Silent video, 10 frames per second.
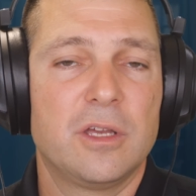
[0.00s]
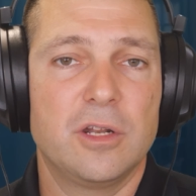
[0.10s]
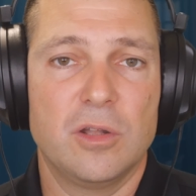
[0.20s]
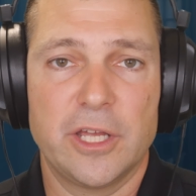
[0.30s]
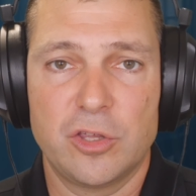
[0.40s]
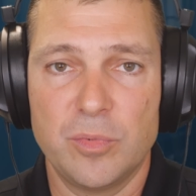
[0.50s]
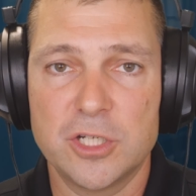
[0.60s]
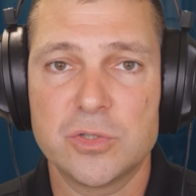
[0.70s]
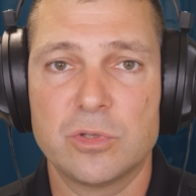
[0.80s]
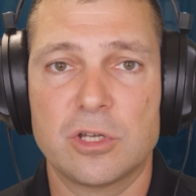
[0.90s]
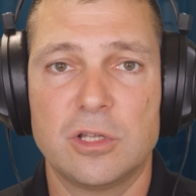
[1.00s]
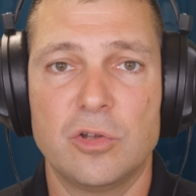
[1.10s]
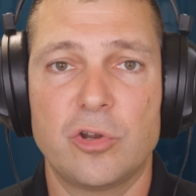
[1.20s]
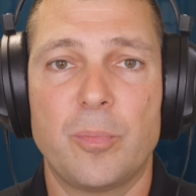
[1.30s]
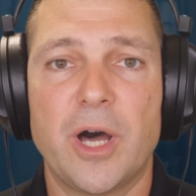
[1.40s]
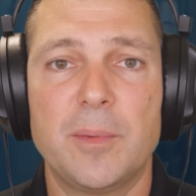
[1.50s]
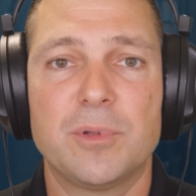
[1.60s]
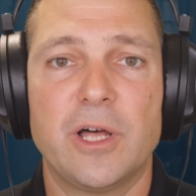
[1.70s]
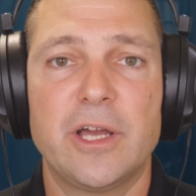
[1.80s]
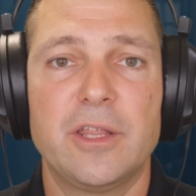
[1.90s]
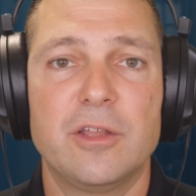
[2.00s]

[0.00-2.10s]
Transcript: like you mentioned with the Colonial Pipeline,